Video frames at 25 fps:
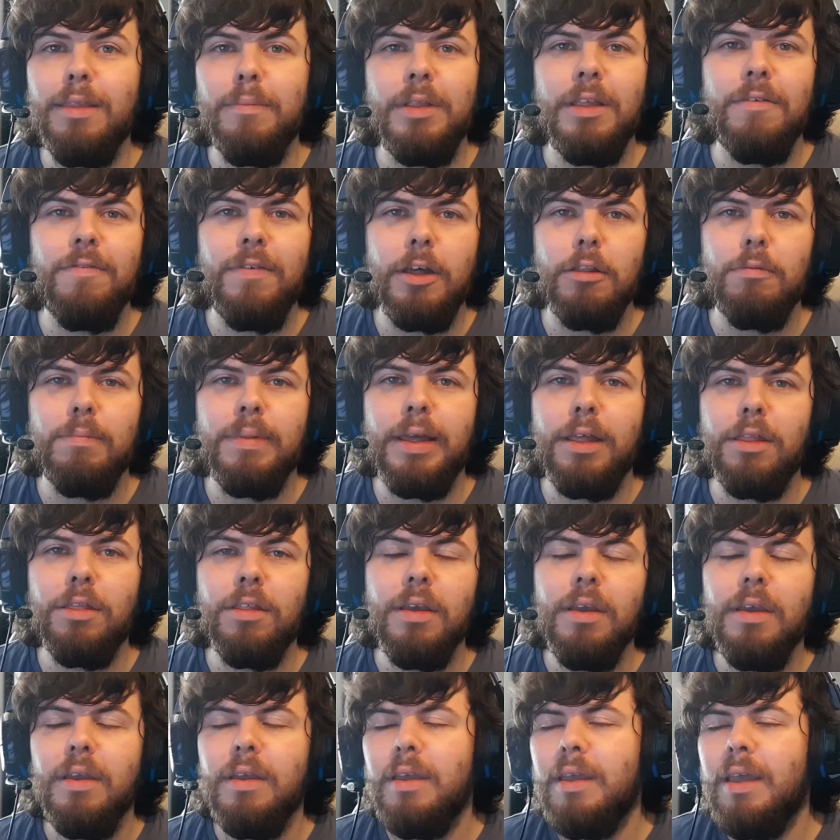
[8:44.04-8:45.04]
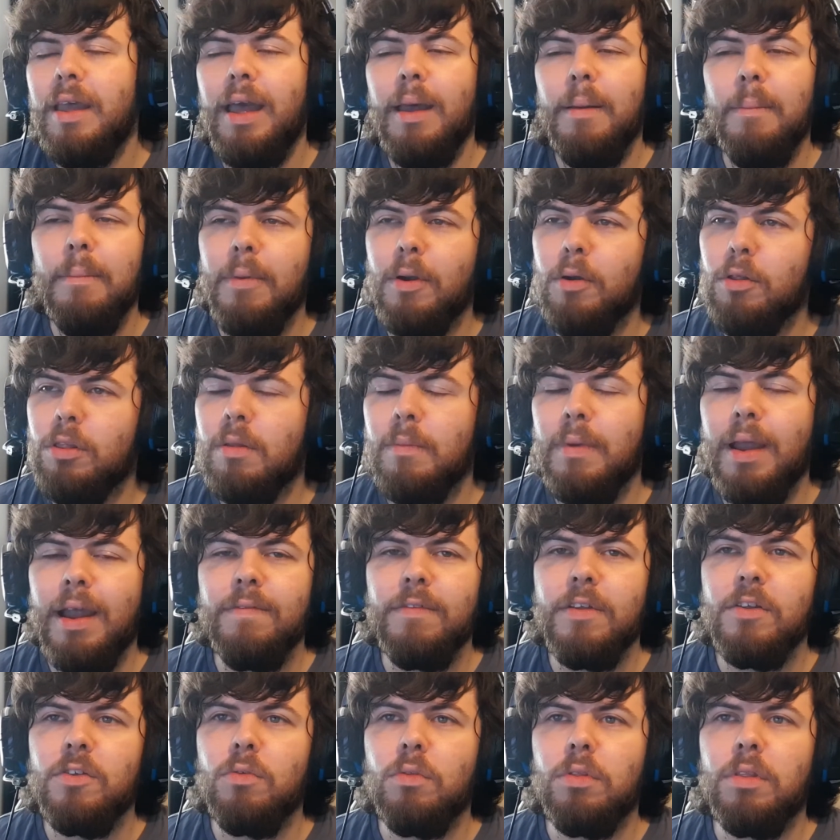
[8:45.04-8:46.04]
in the first place, and most of them have
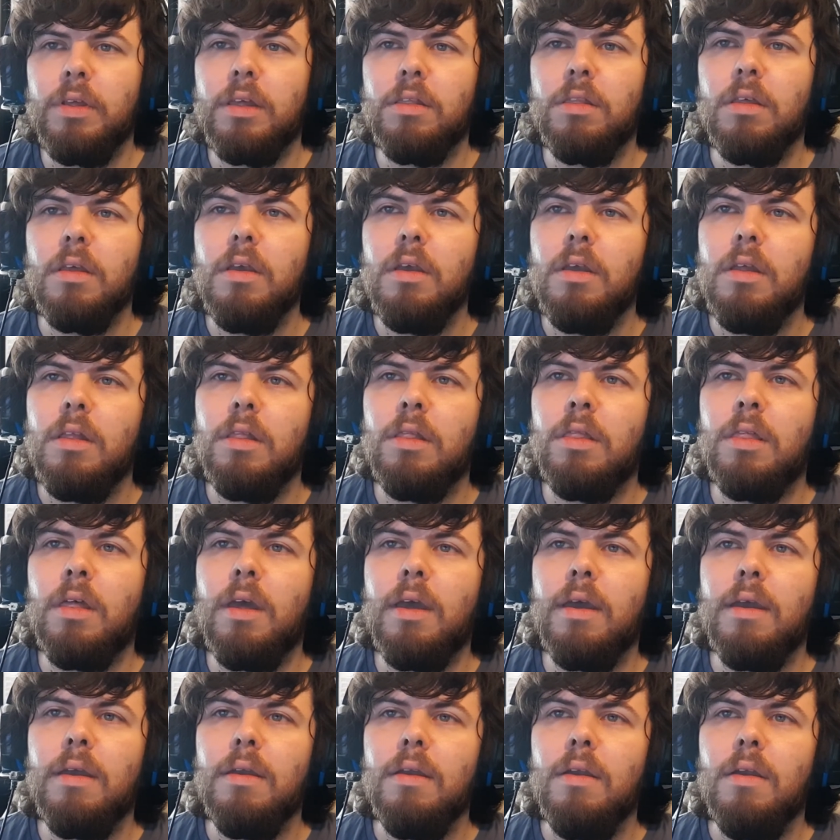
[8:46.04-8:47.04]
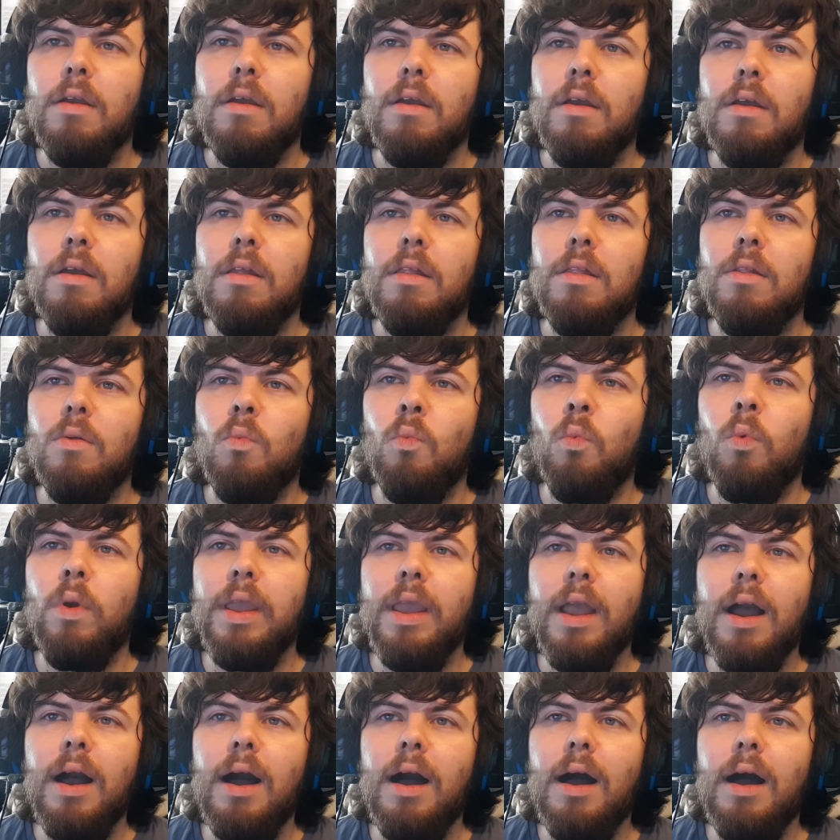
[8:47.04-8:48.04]
digital things, that
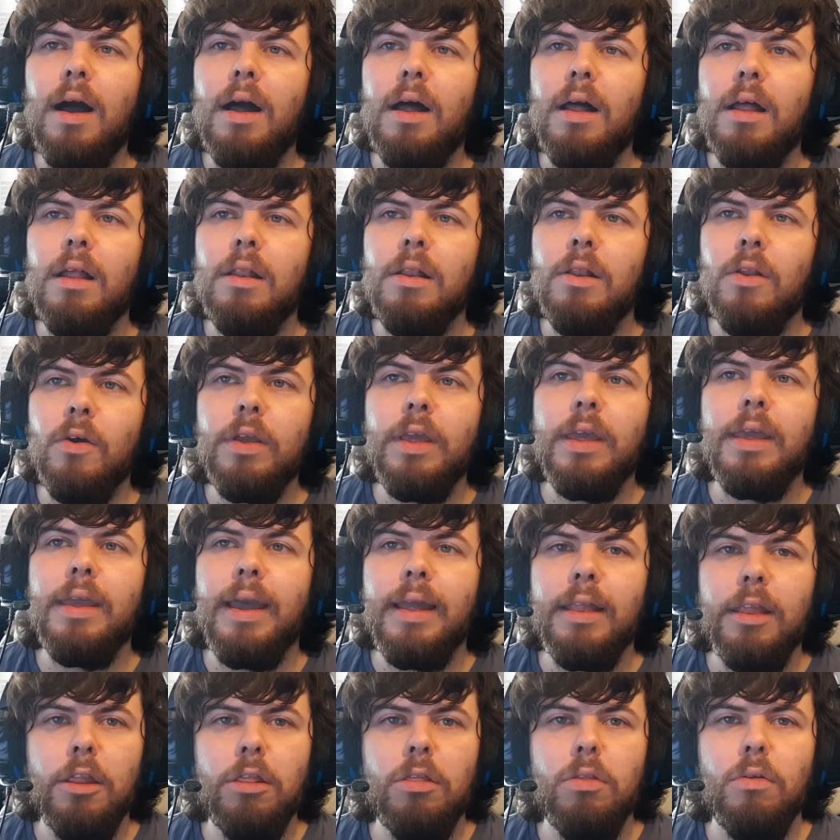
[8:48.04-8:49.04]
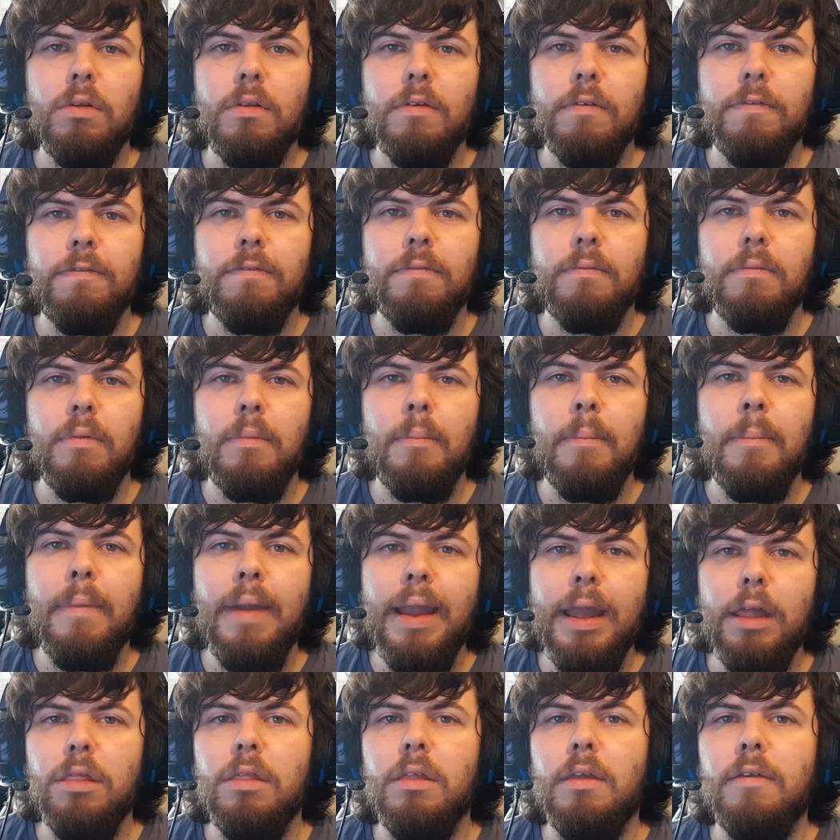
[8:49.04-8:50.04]
we are looking at this sort of
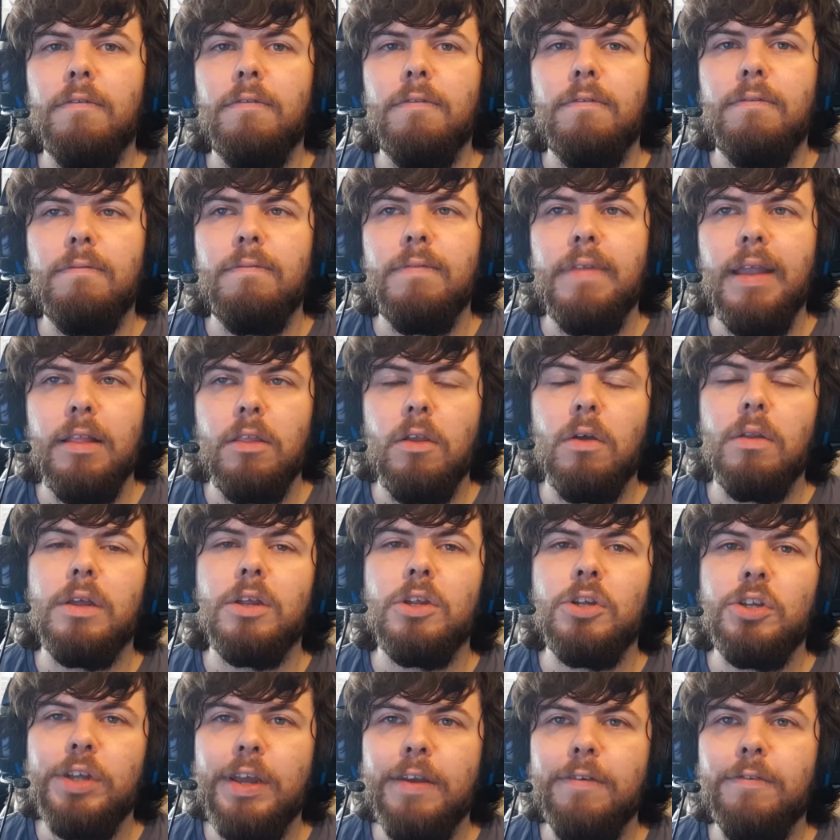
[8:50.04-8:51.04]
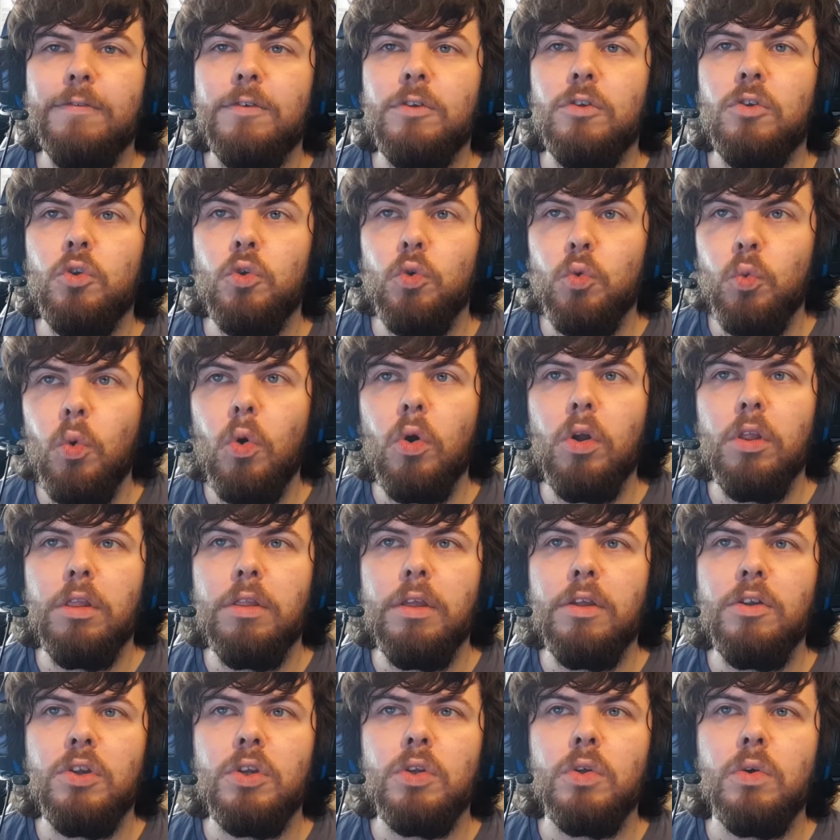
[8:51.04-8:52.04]
massive tectonic shift towards
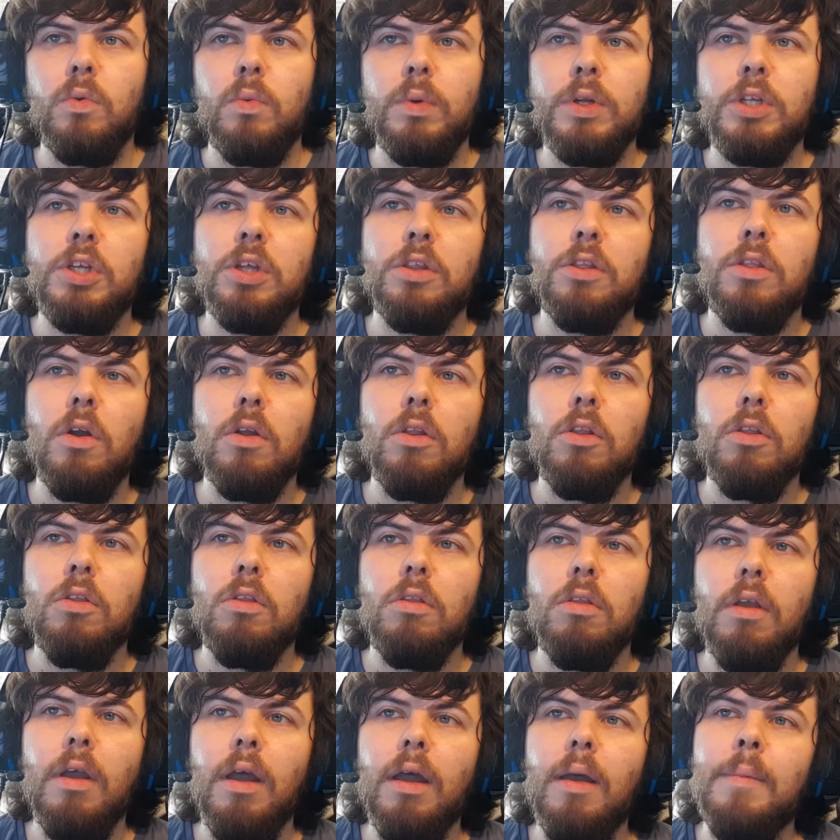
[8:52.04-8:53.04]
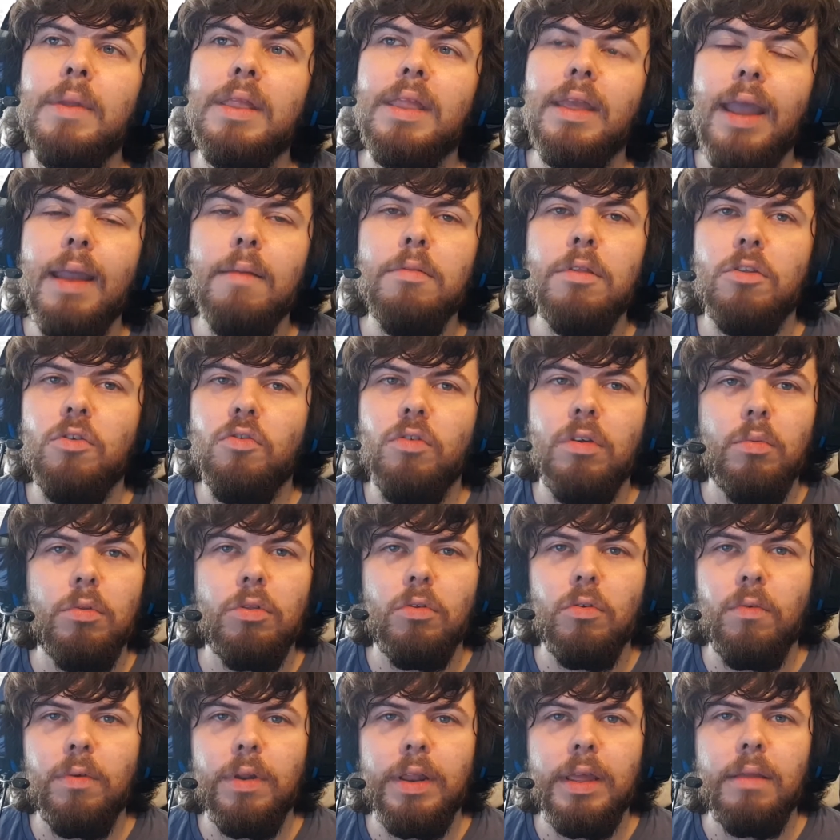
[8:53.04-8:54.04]
digital, which is not, the games industry was
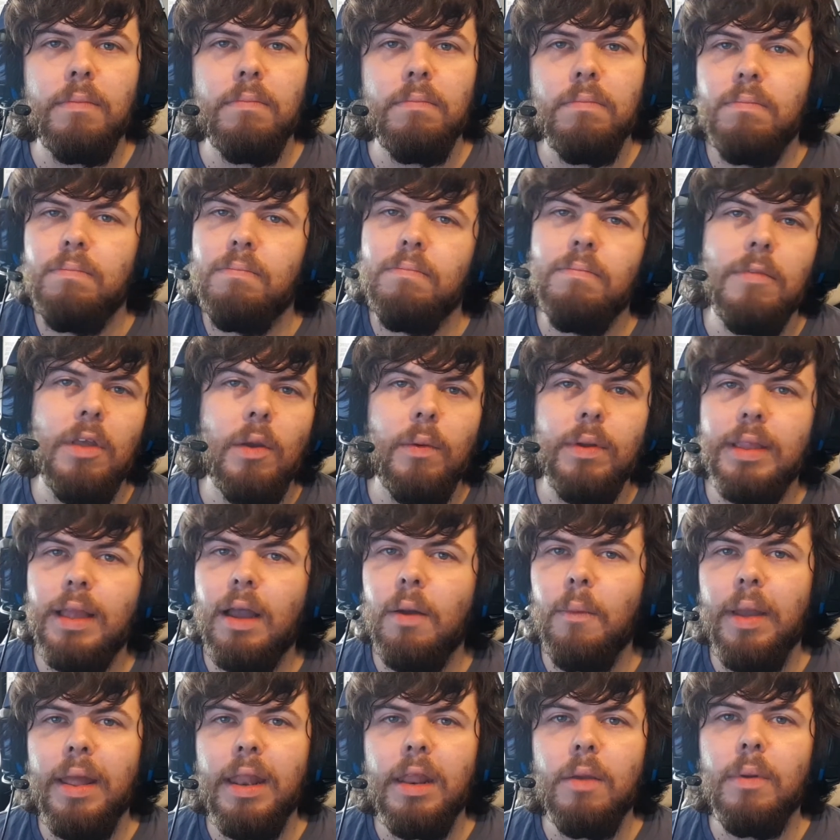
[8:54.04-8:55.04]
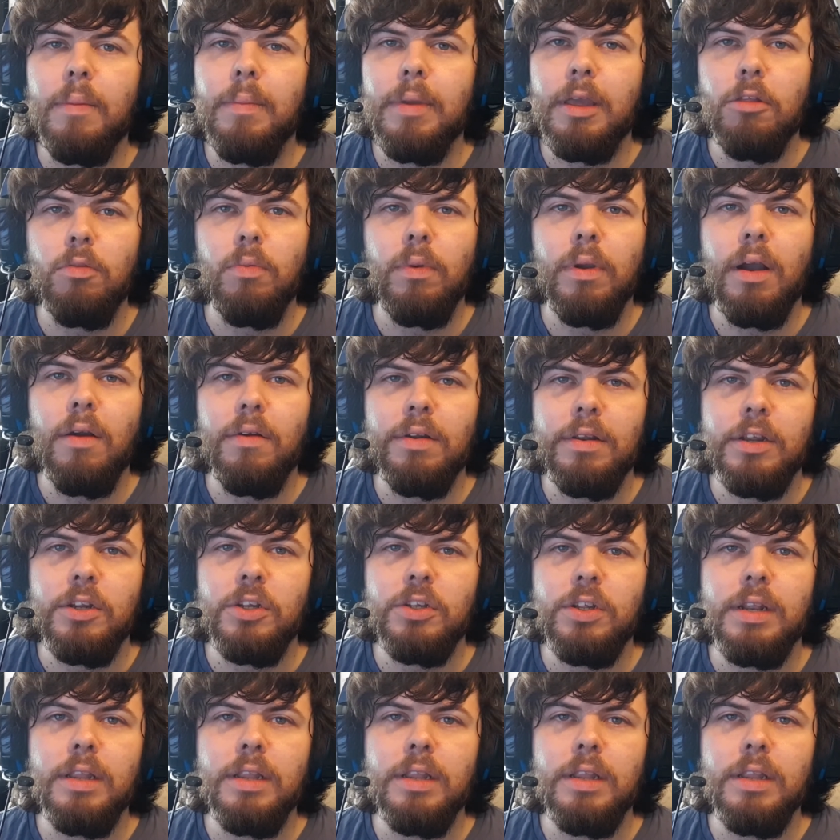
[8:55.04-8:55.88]
already going that way anyway because we are a digital